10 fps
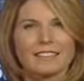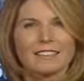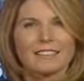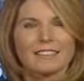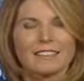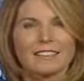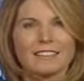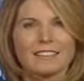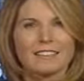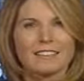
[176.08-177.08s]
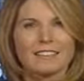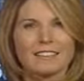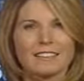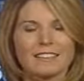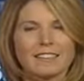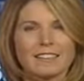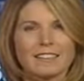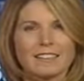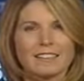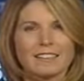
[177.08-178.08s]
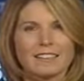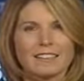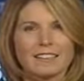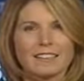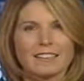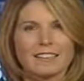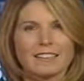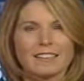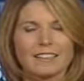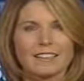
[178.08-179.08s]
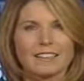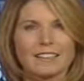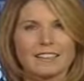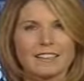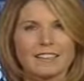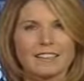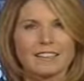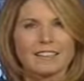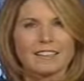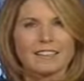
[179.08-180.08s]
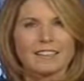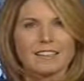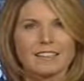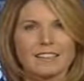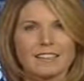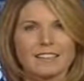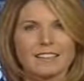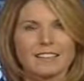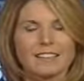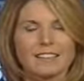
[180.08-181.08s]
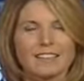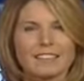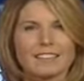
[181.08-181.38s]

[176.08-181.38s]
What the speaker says: (not speaking)